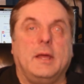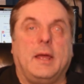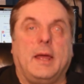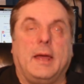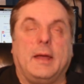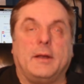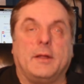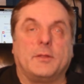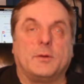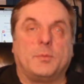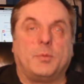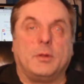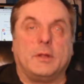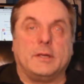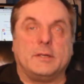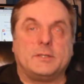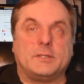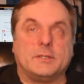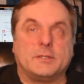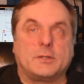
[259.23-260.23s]
and other
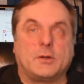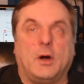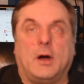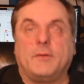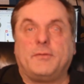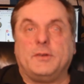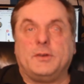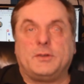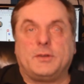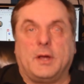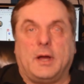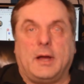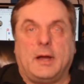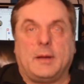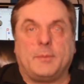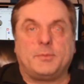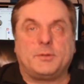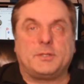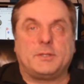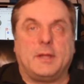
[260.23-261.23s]
places, coffee
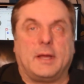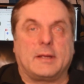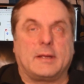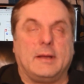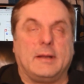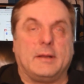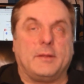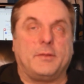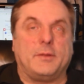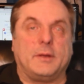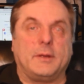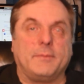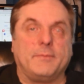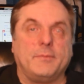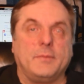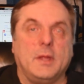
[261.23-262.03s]
shops, that kind of thing.